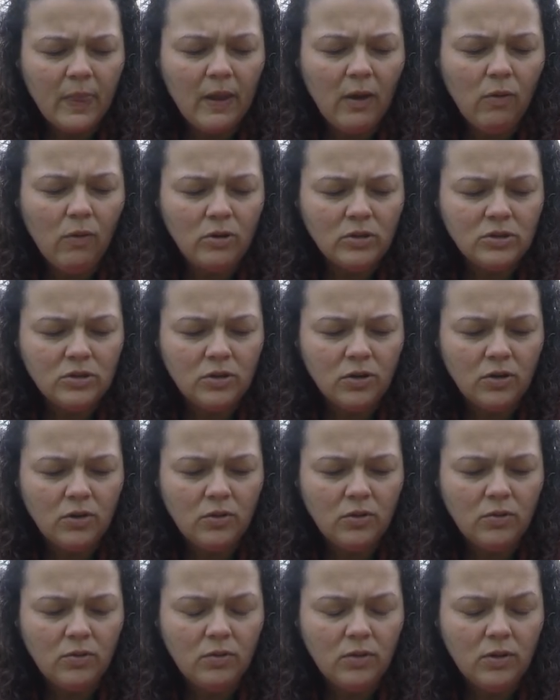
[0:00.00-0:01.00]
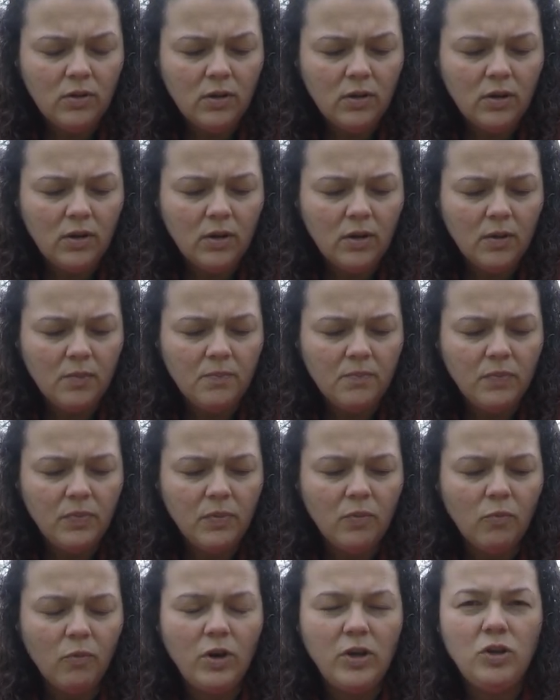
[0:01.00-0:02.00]
Also,
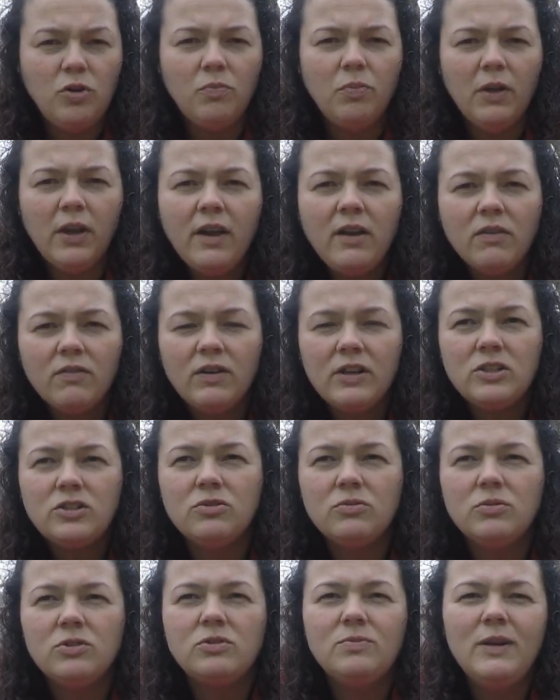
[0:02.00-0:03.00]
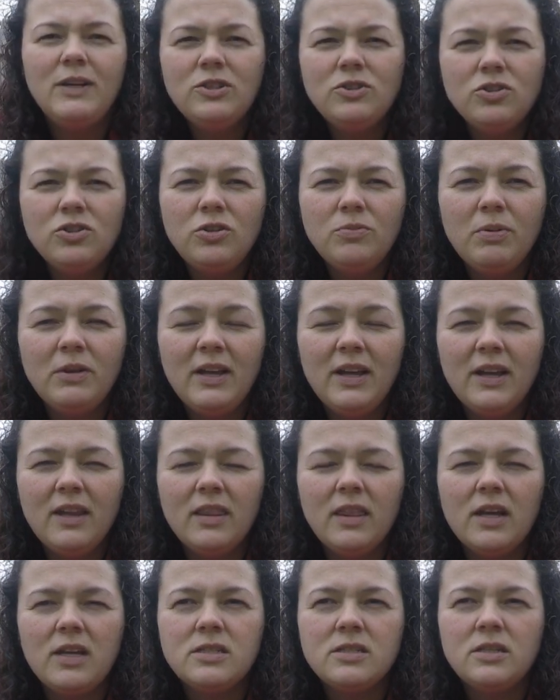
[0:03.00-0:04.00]
when you plant your vegetables, make sure you plant
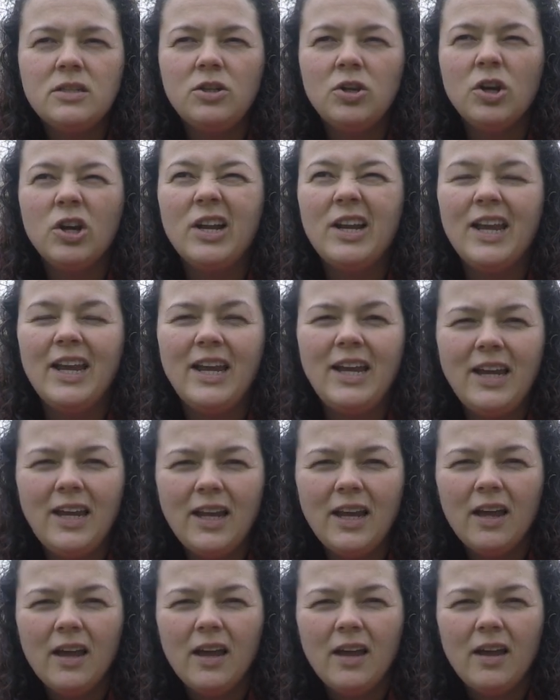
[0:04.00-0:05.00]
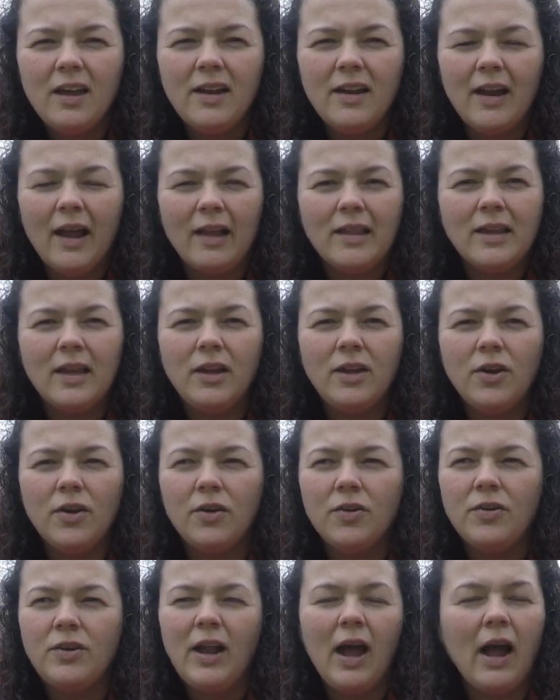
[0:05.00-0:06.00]
things that you're going to eat, not that
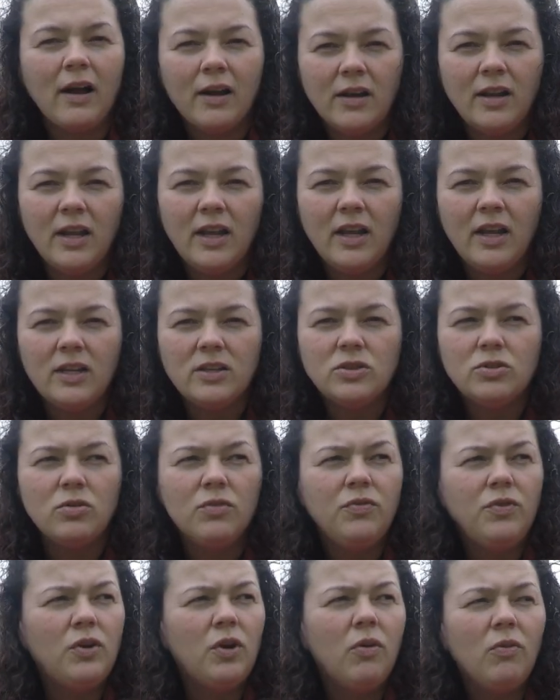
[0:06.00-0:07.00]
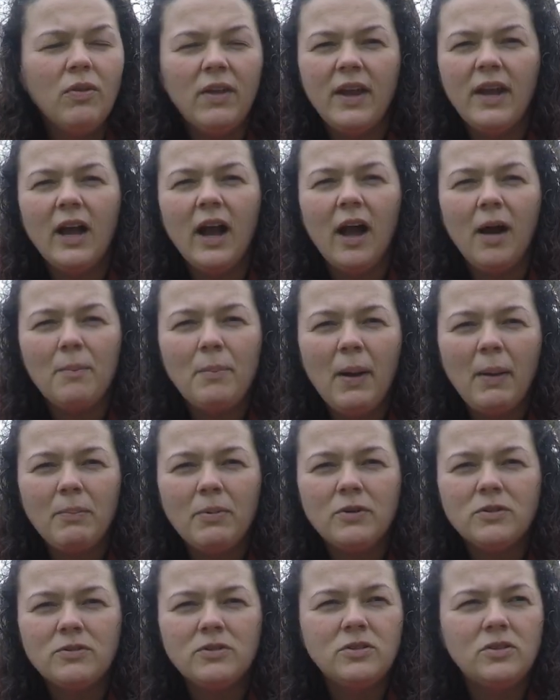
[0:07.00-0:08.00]
you're not going to eat. So if you don't like hot
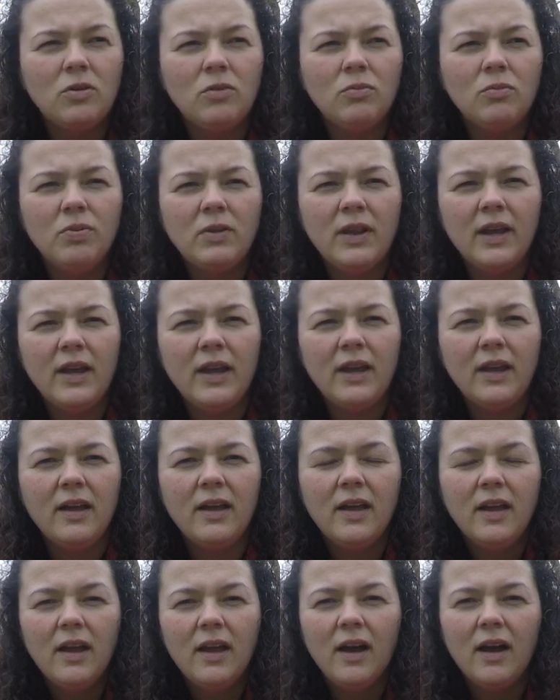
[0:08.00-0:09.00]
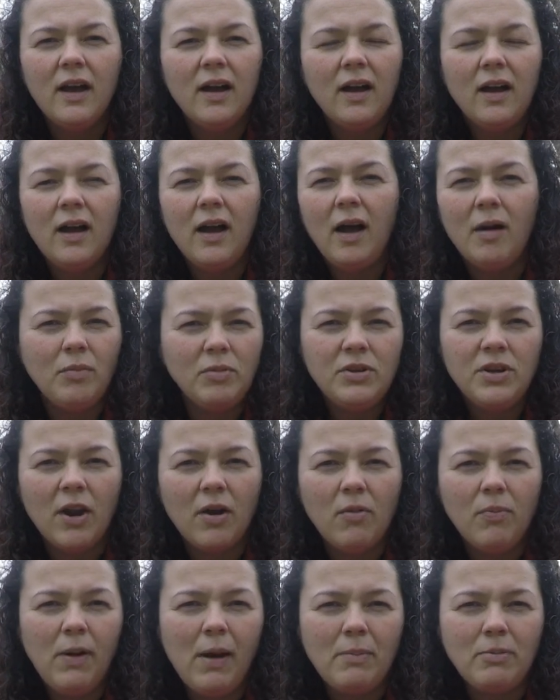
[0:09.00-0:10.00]
peppers, don't plant
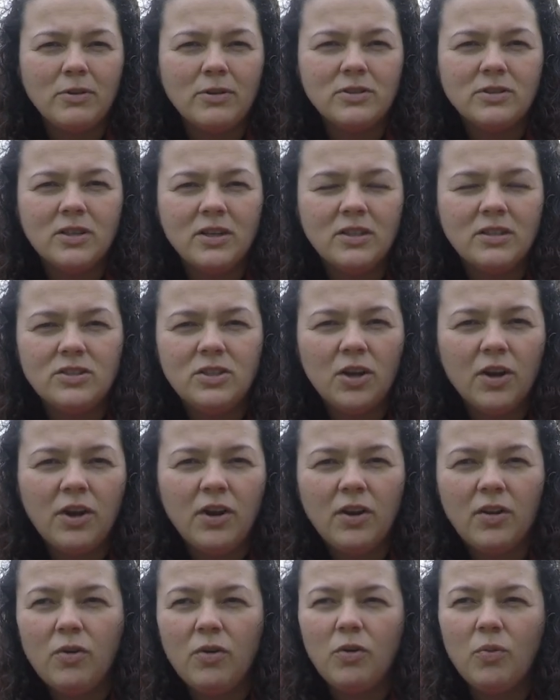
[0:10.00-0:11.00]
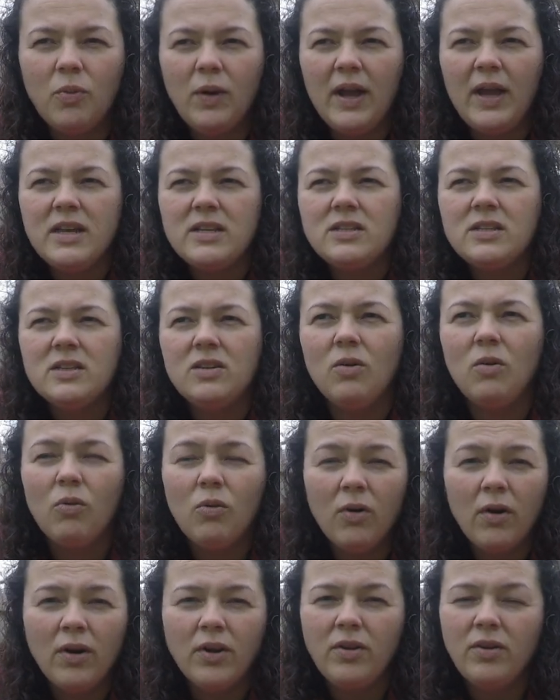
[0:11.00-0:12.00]
habanero peppers, because they're going to go to waste,
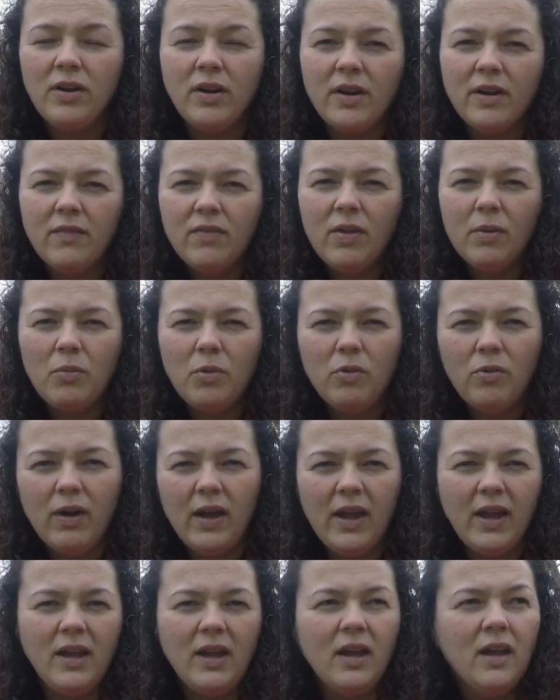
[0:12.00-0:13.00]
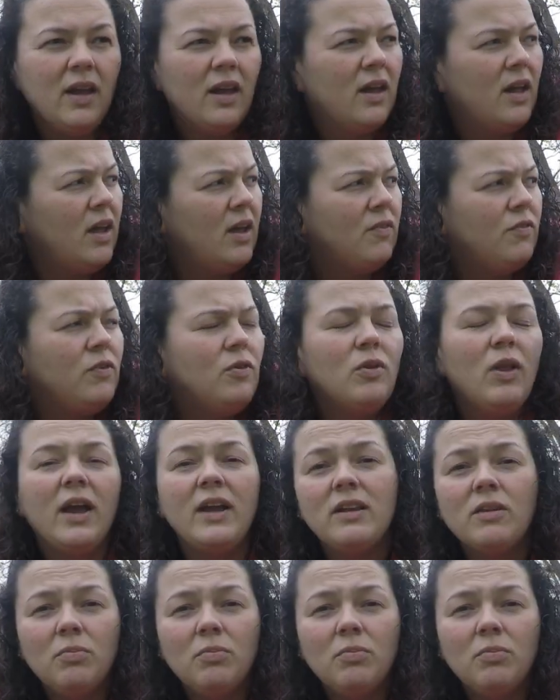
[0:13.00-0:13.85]
or you can give them away if you like to